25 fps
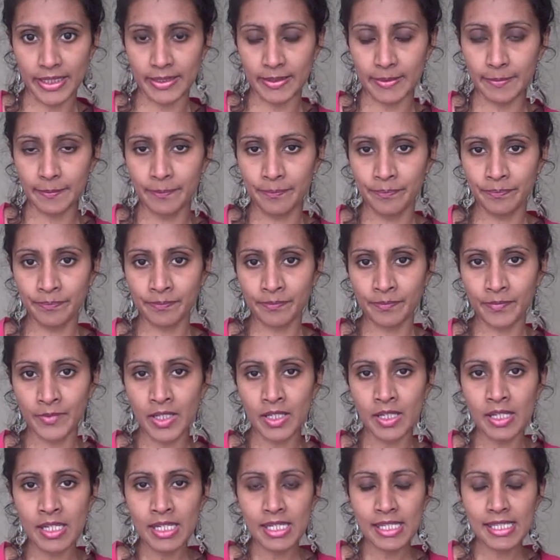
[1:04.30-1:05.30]
week.
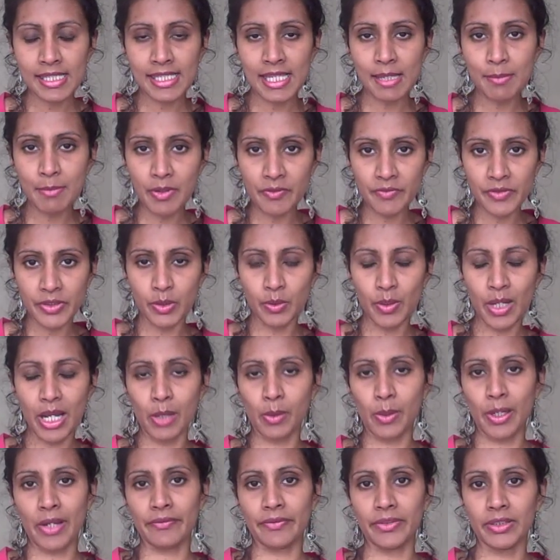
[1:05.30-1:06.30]
Some of you,
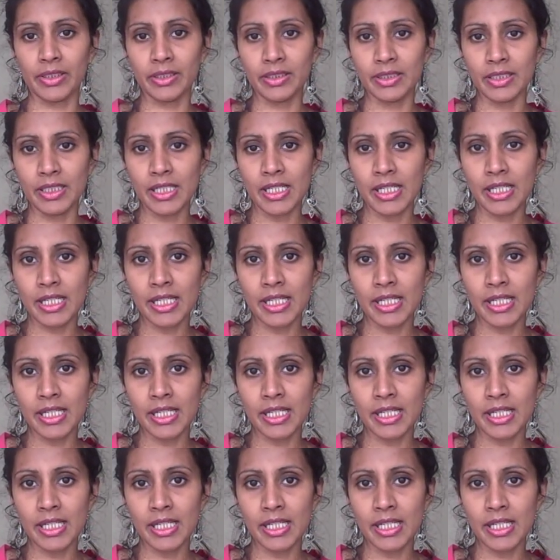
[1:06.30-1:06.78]
however,